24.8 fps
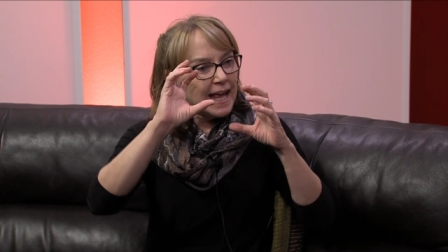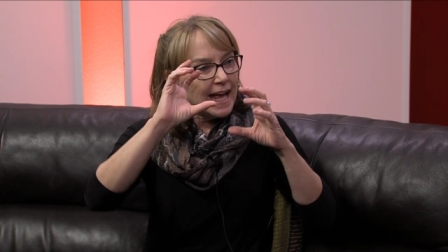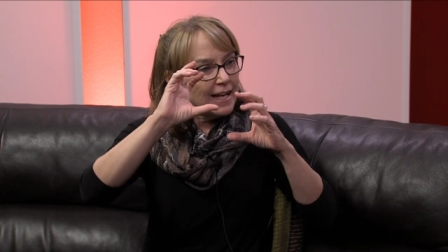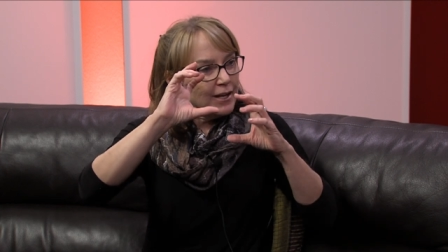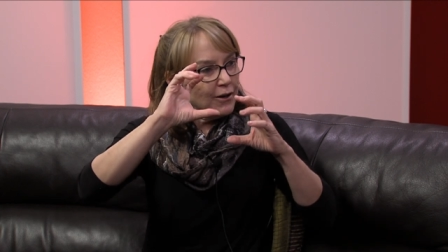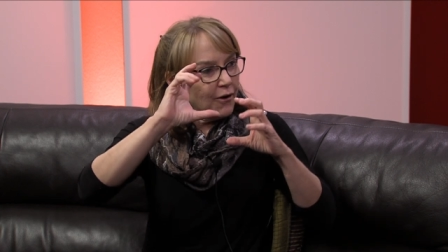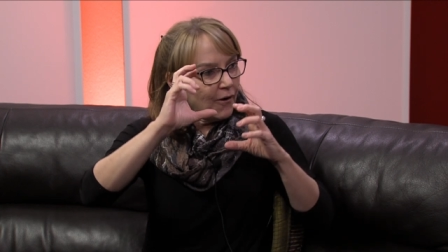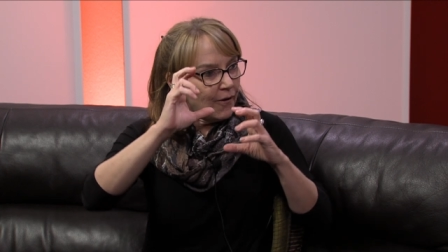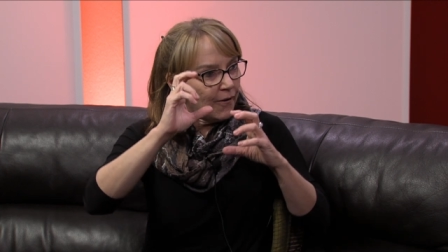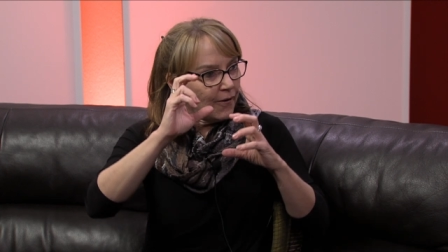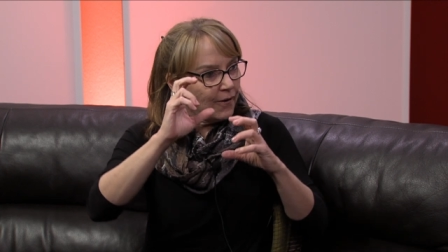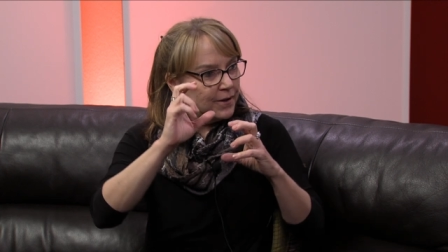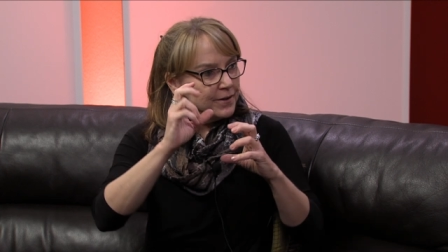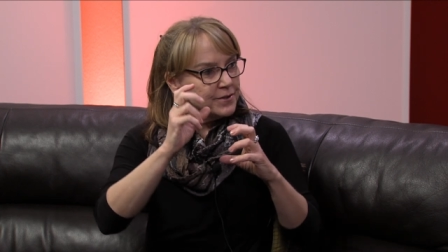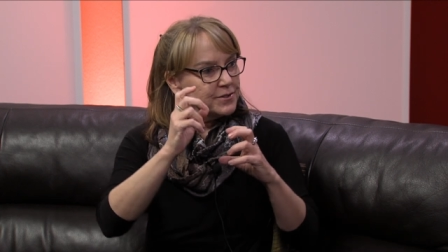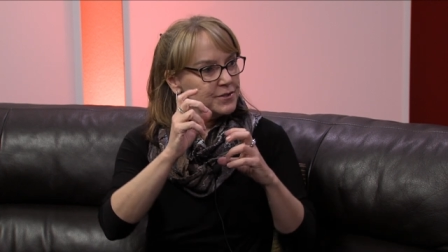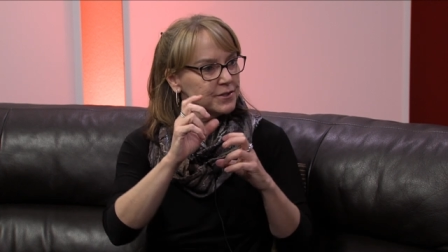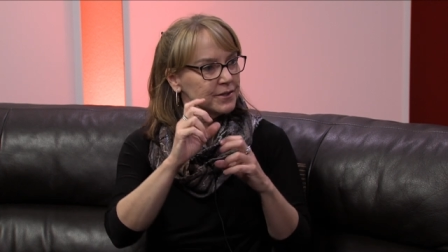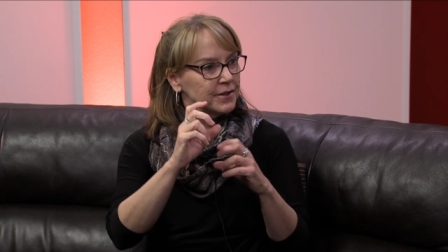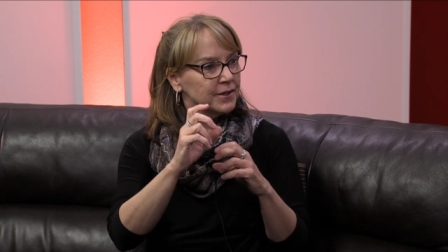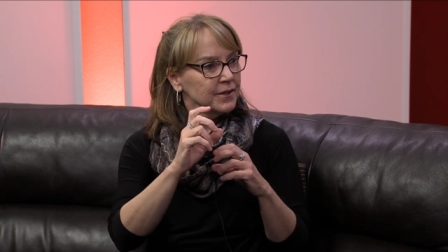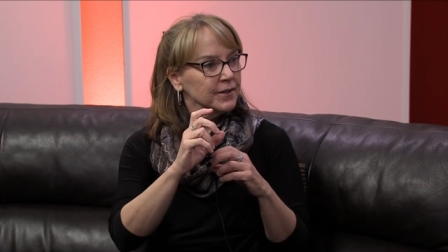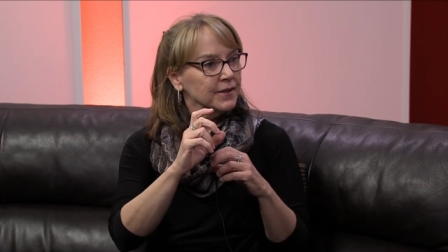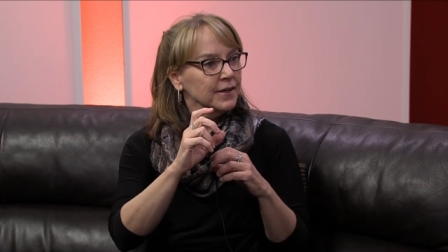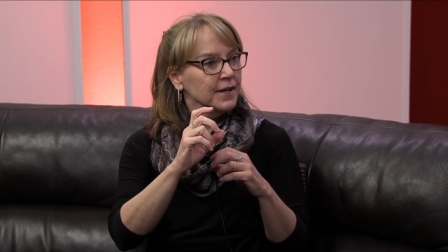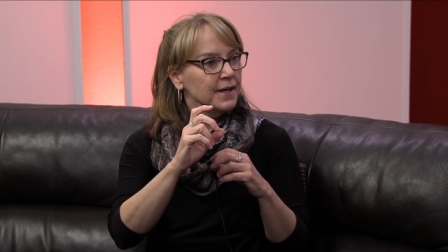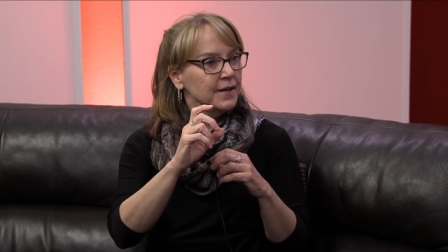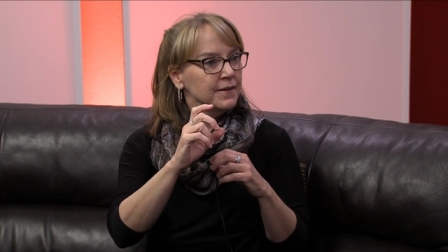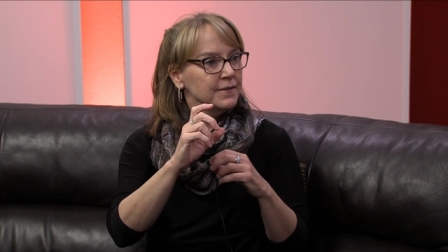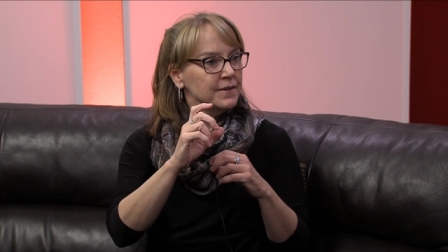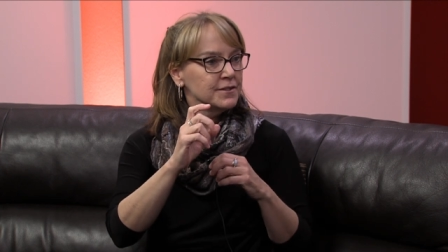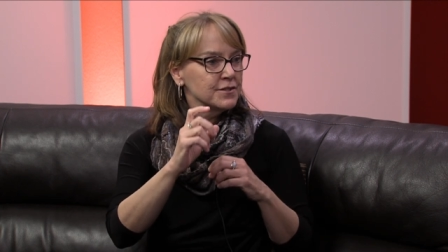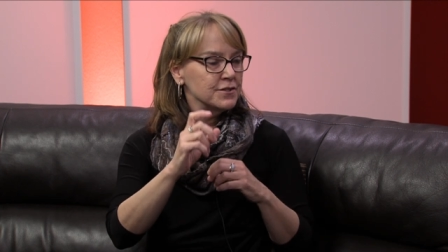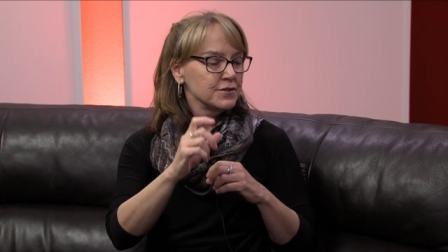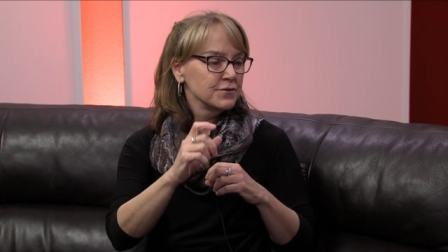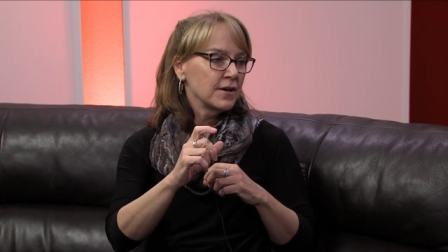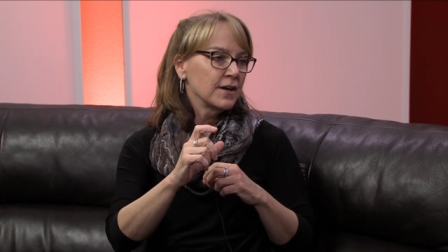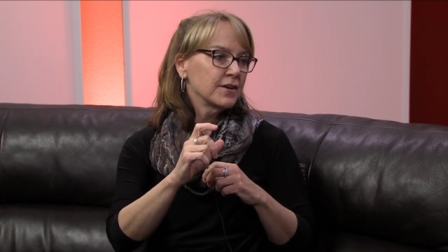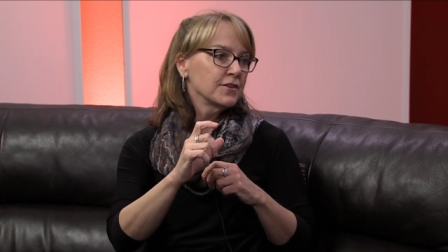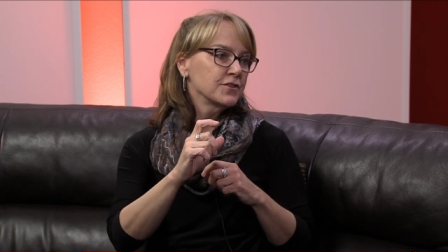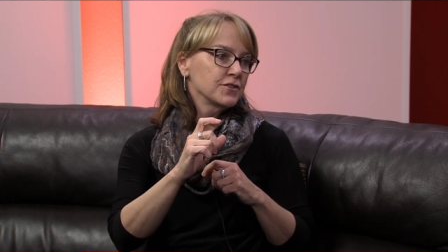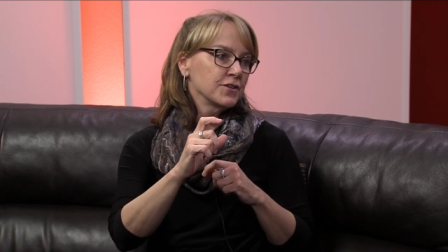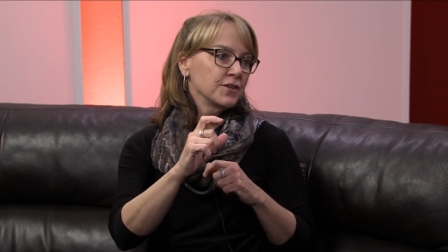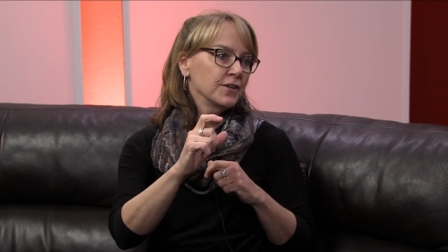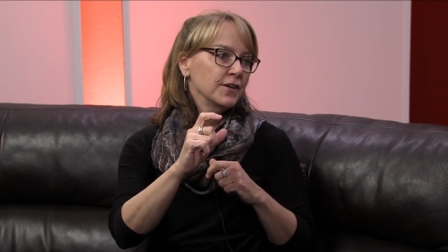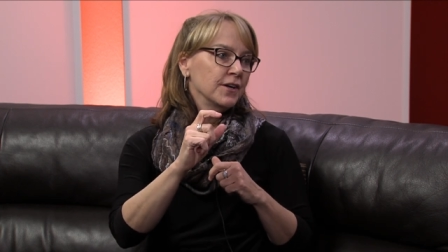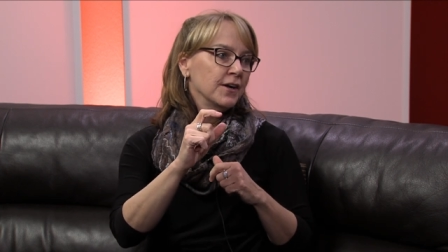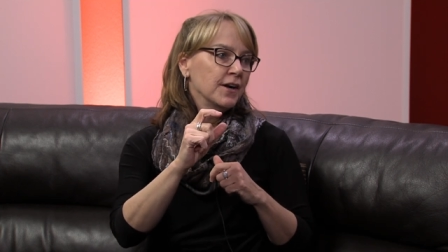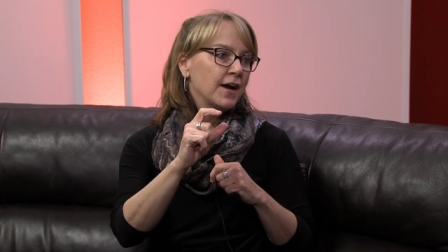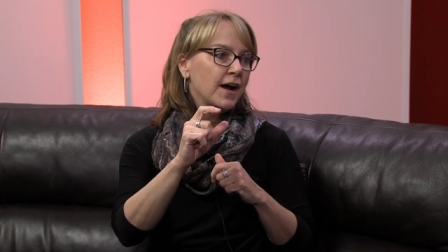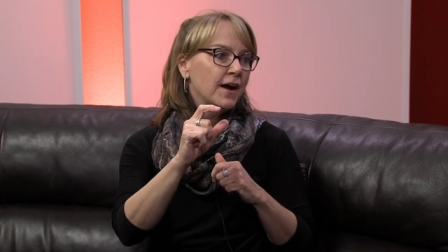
And alter the structure